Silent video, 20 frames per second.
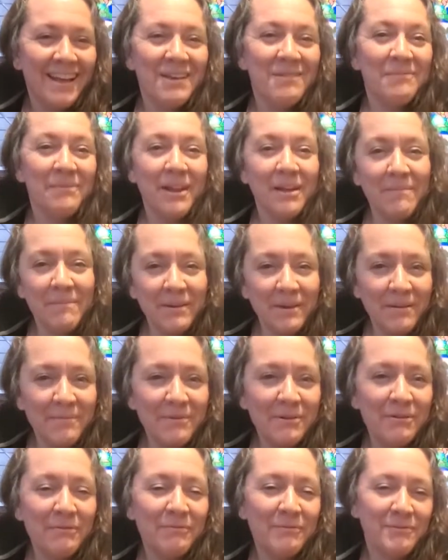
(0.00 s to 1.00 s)
but I've been
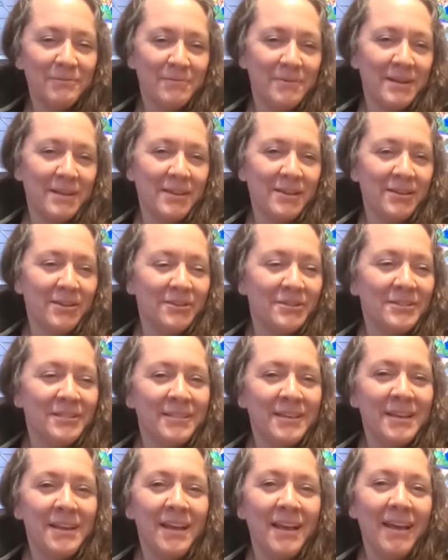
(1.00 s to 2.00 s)
coming here for 20
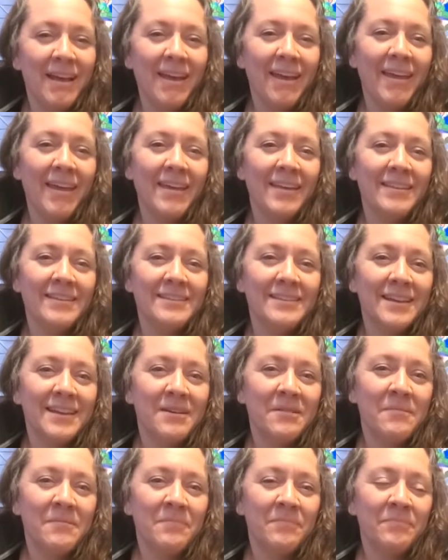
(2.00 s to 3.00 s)
years. And
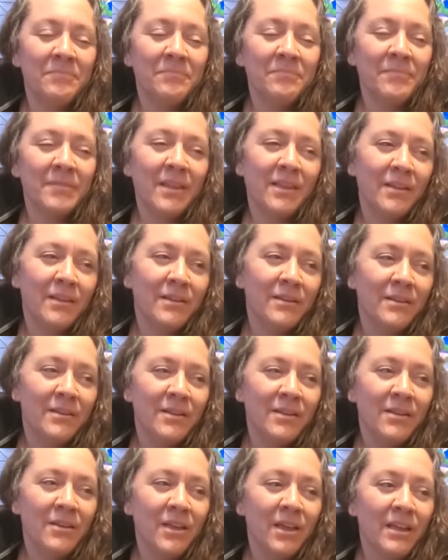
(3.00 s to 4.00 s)
um,
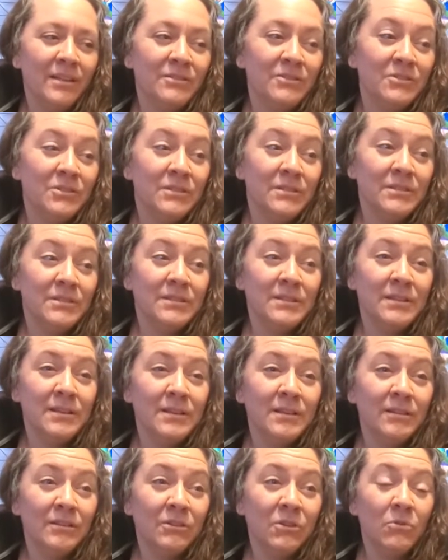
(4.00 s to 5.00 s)
it's just
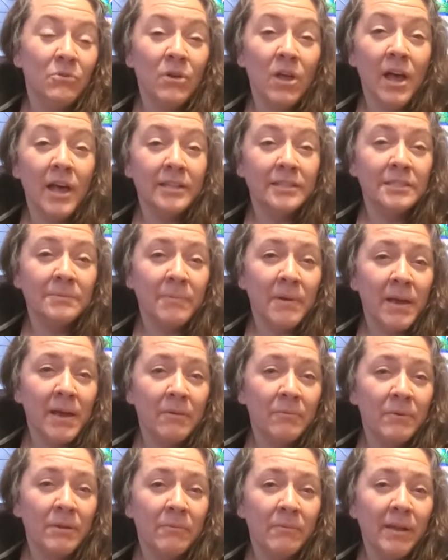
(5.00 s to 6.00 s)
a local
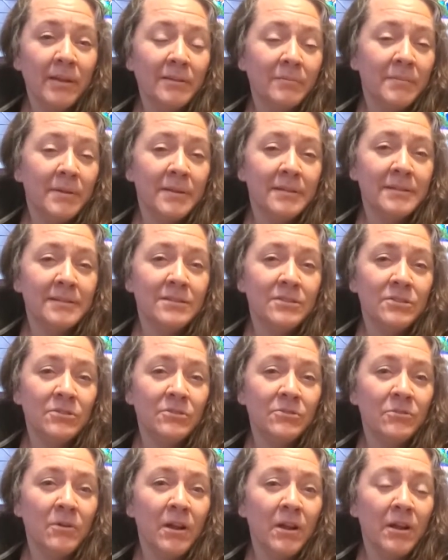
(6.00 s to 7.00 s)
hotspot. We recommend it
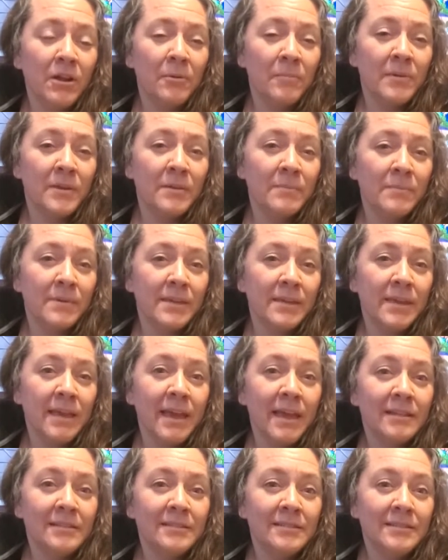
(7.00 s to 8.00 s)
to our Airbnb
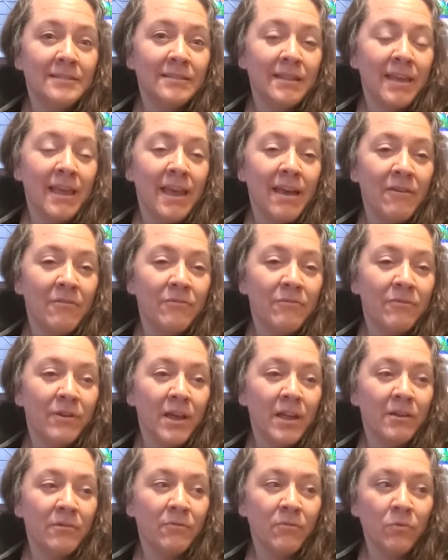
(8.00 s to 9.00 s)
guests. They have
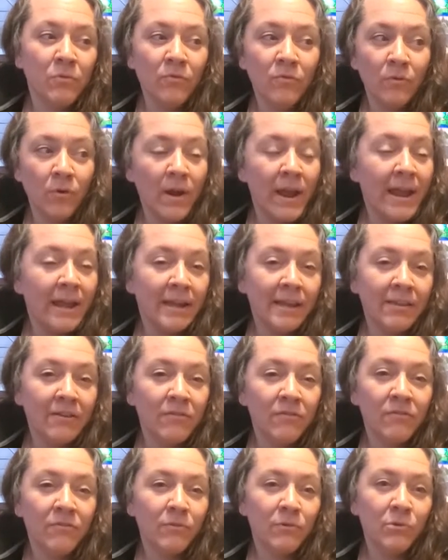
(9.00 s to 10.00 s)
kind of a variety
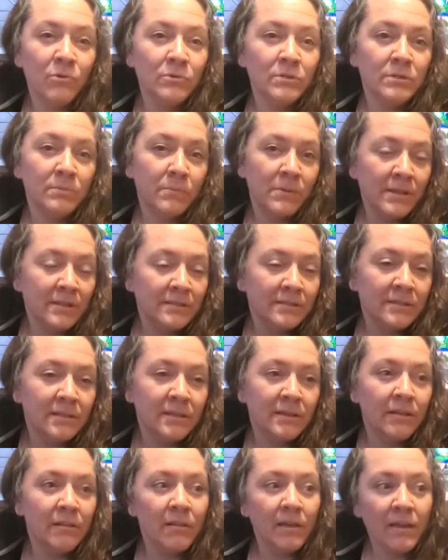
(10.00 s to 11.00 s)
of foods,
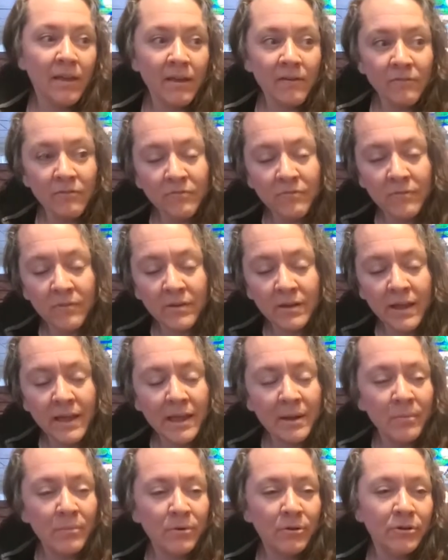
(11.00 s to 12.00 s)
pizza, they have
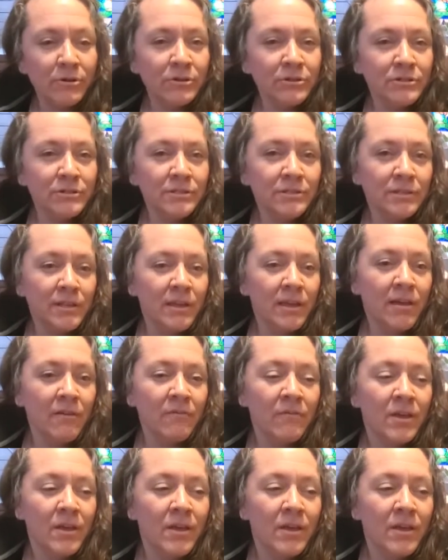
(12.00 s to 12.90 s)
hamburgers, they have